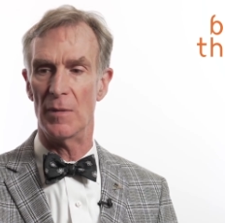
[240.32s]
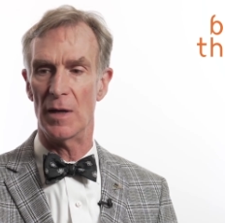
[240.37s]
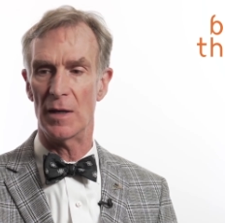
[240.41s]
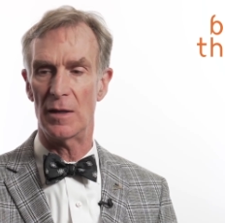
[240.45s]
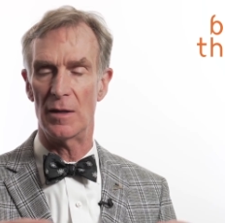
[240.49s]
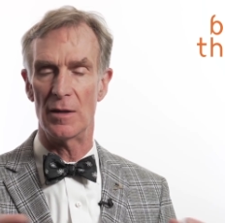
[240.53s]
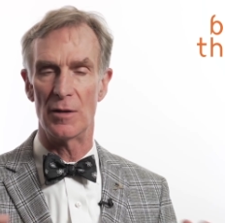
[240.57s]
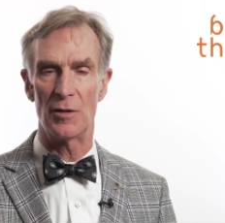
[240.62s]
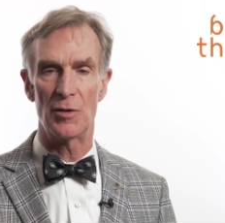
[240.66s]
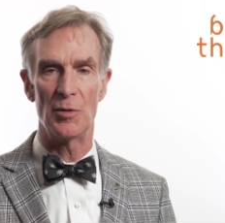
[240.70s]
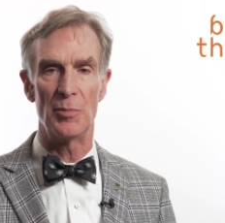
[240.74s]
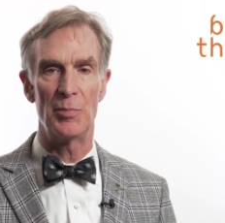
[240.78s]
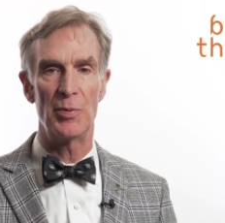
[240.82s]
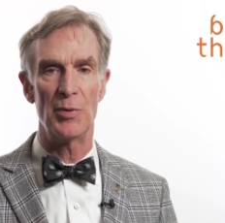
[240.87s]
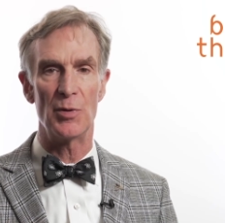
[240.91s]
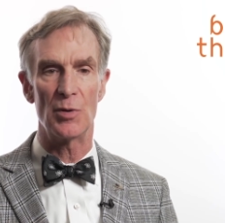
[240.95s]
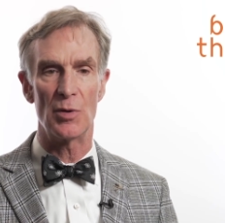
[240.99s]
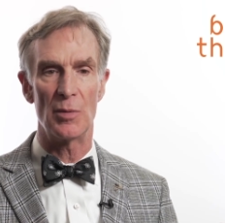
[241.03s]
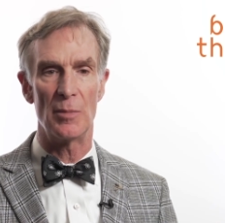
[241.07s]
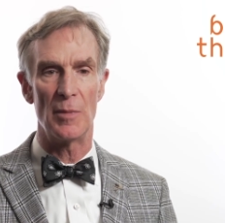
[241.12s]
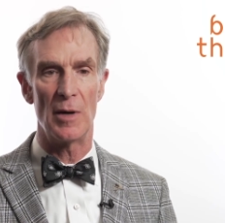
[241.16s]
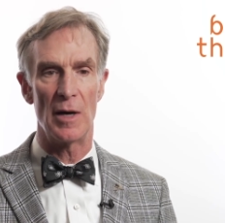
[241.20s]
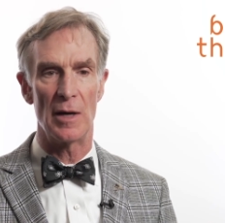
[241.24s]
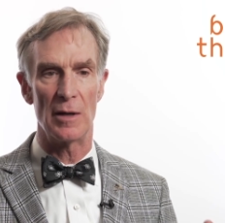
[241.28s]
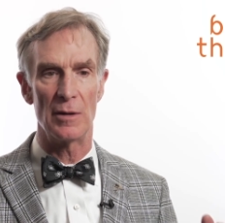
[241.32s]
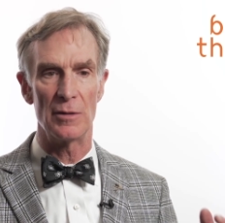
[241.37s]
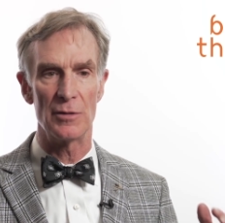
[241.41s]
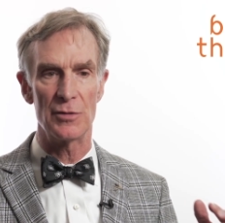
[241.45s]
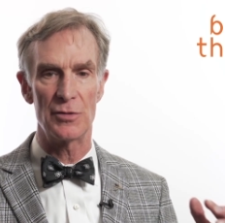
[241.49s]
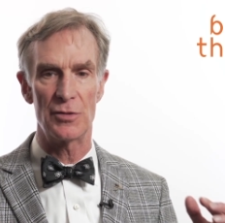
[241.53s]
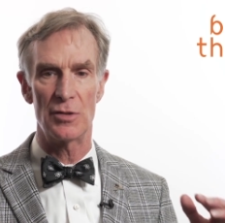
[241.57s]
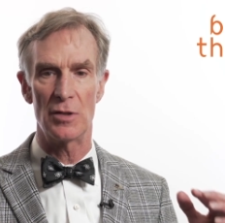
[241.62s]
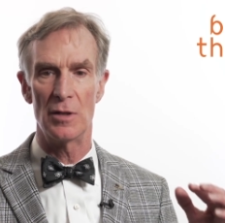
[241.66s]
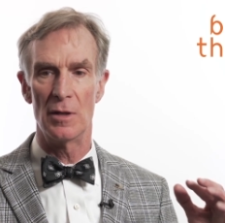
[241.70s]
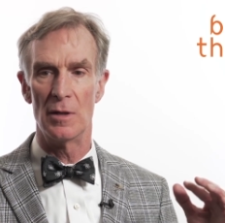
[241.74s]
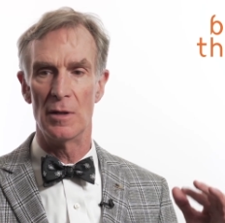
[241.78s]
making computer
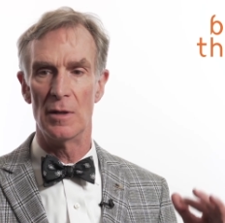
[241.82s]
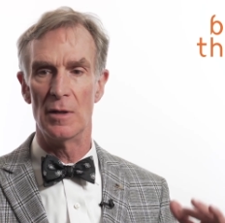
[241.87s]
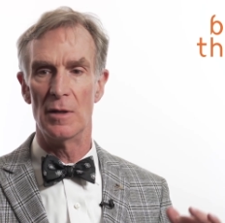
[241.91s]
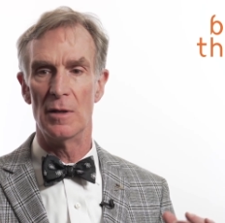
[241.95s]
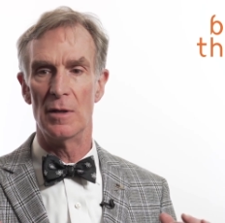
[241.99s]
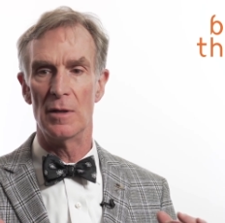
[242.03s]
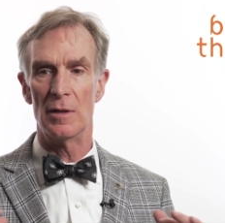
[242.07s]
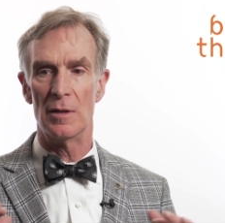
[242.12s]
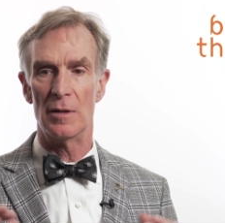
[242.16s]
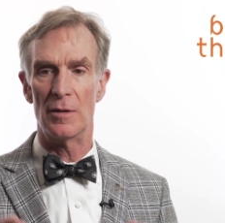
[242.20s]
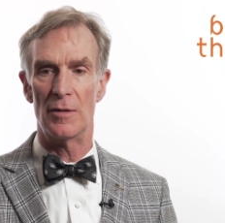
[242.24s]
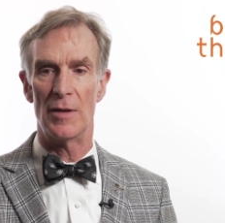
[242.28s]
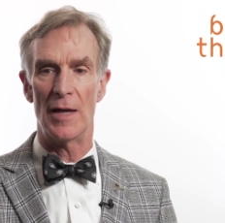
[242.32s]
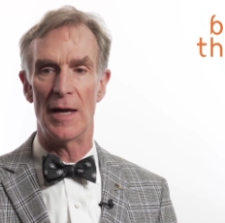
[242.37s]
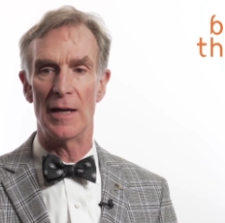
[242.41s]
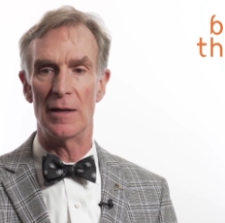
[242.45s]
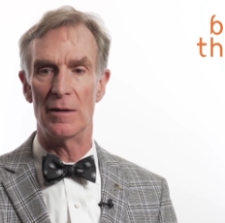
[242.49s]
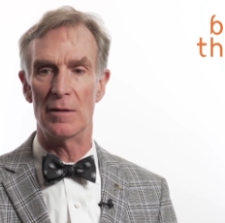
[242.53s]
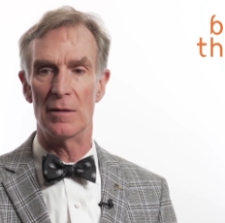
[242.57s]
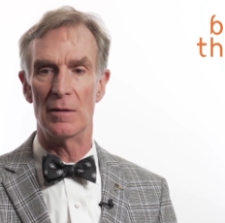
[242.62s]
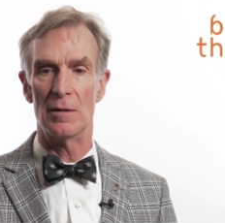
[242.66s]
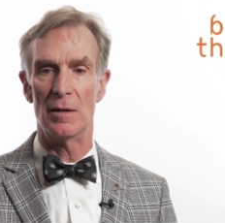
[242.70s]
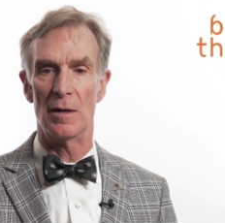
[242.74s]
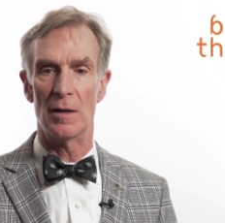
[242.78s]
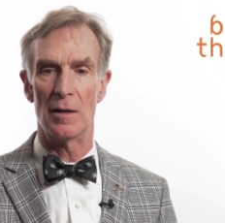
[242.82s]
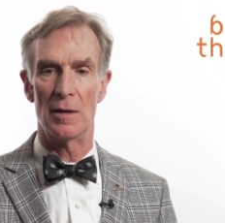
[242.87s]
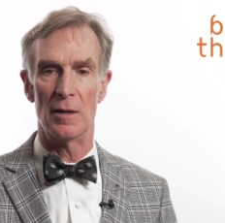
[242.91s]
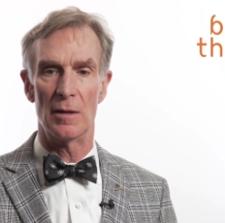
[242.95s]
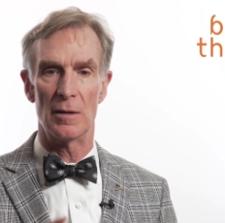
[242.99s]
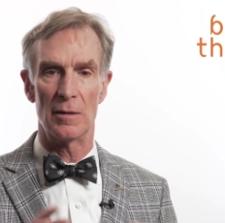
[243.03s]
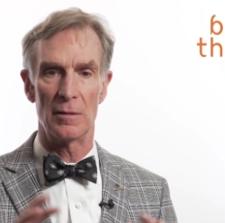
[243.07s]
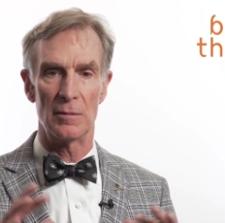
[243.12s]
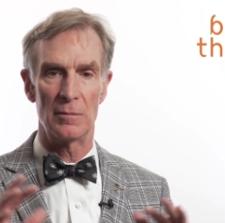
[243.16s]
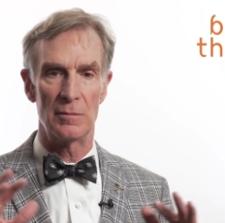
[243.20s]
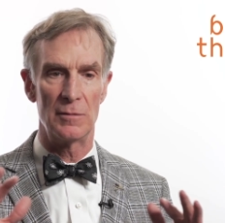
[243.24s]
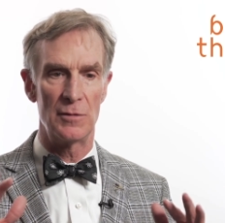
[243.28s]
models that
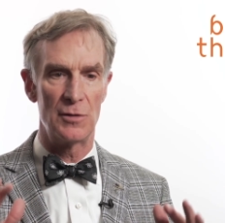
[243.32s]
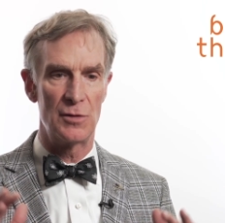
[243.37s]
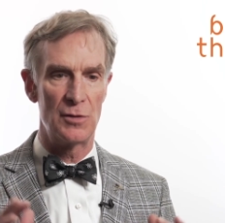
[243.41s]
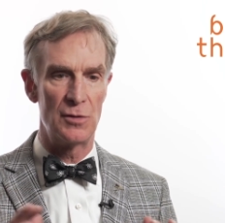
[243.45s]
uh,